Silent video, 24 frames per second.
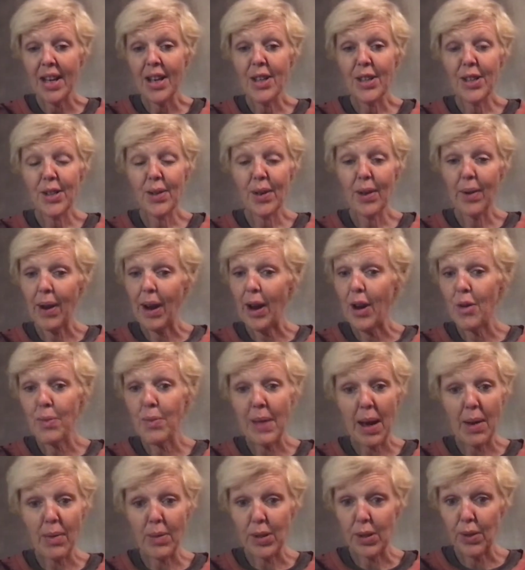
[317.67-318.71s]
So anyway, I hope
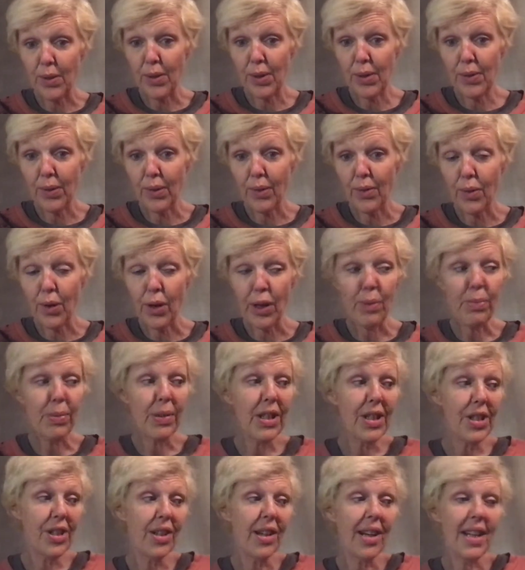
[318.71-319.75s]
that was useful for you.
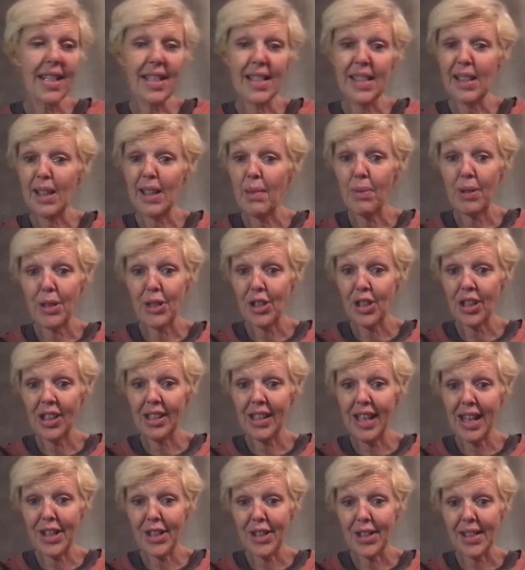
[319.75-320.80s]
Plus, you got to see a bunch of
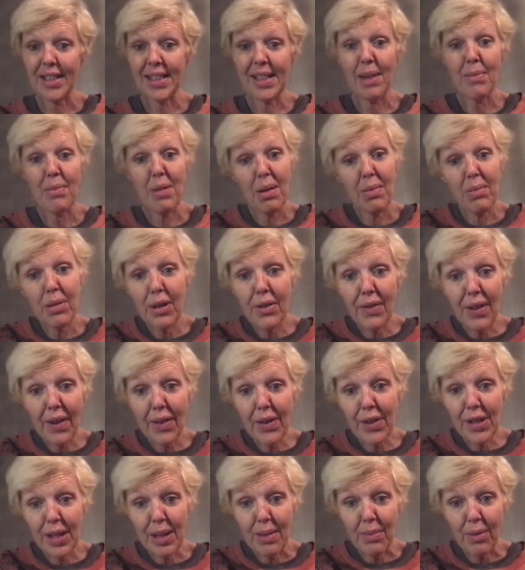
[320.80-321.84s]
collections that maybe you've
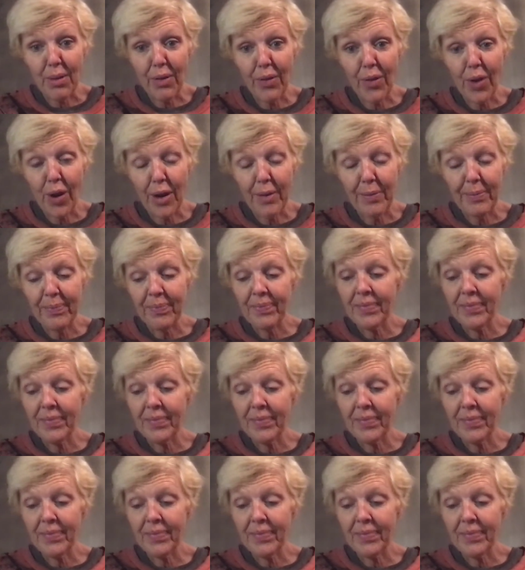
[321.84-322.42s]
never seen before.